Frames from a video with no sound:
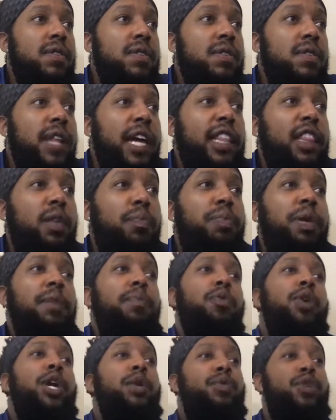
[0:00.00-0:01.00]
like the
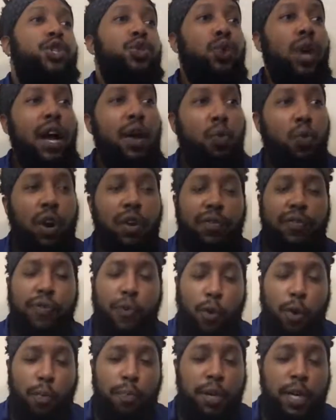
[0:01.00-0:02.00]
people he would drive. What
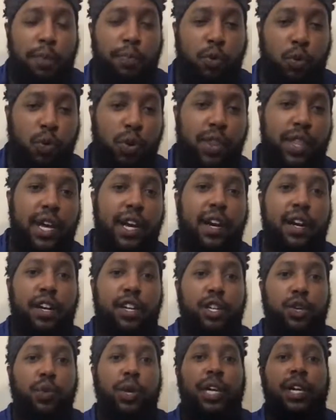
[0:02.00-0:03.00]
4 people were there?
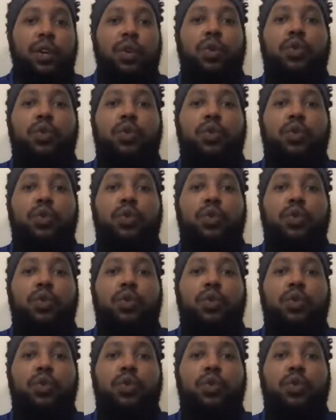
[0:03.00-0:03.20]
Do we